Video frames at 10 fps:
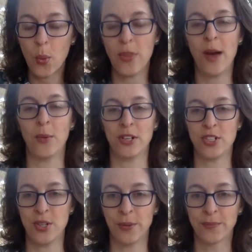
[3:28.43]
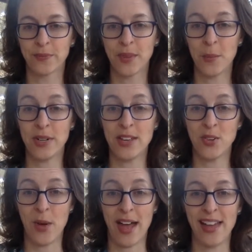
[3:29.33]
That works too. But
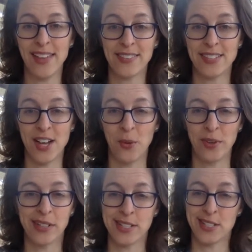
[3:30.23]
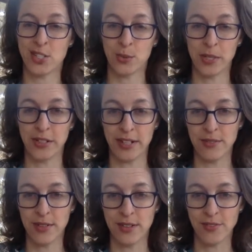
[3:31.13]
either way, I like the tongue one because it's just weird
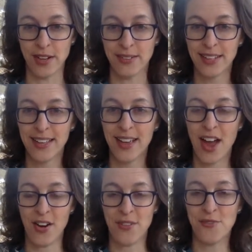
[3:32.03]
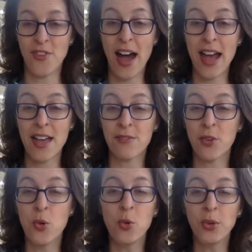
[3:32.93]
and fun. All right, 5
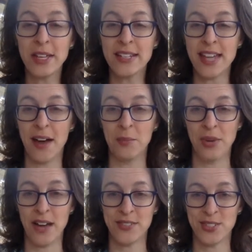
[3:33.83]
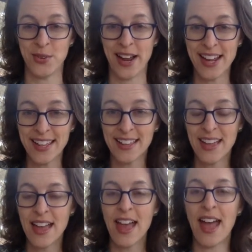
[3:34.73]
cooling down breaths. You ready?
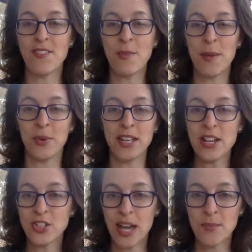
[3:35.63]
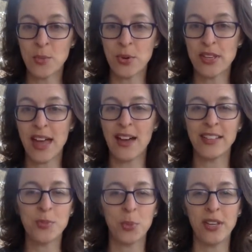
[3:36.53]
And remember, each time you breathe out,
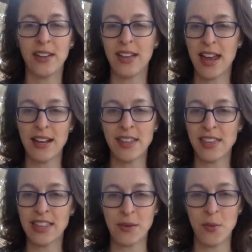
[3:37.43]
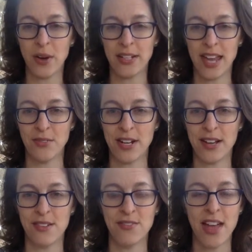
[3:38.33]
let's breathe out anything that we want to get rid
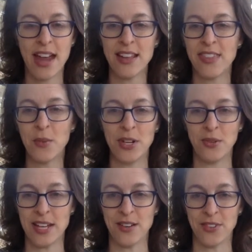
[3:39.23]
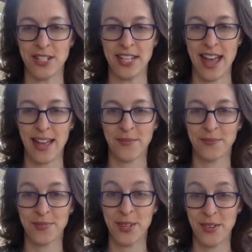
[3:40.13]
of, anything we don't need for today.
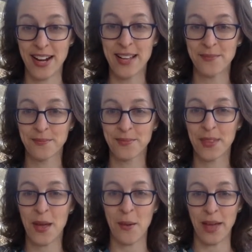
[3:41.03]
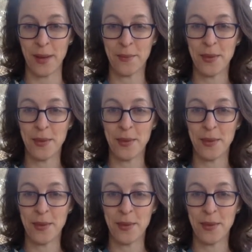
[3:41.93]
You ready? Okay.